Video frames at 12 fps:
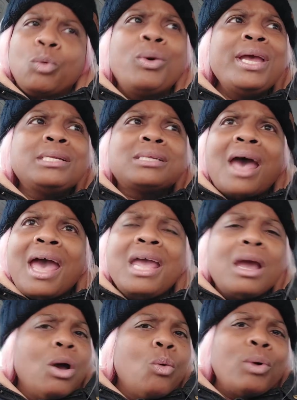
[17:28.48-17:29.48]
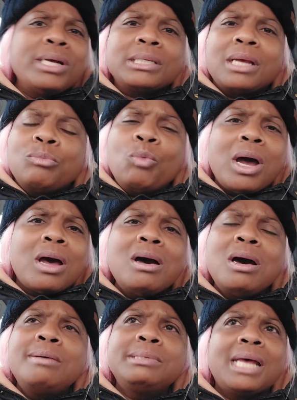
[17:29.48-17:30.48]
We take what's, what
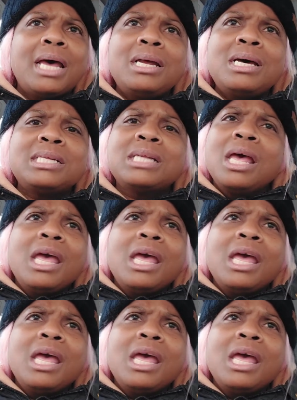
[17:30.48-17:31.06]
comes at us,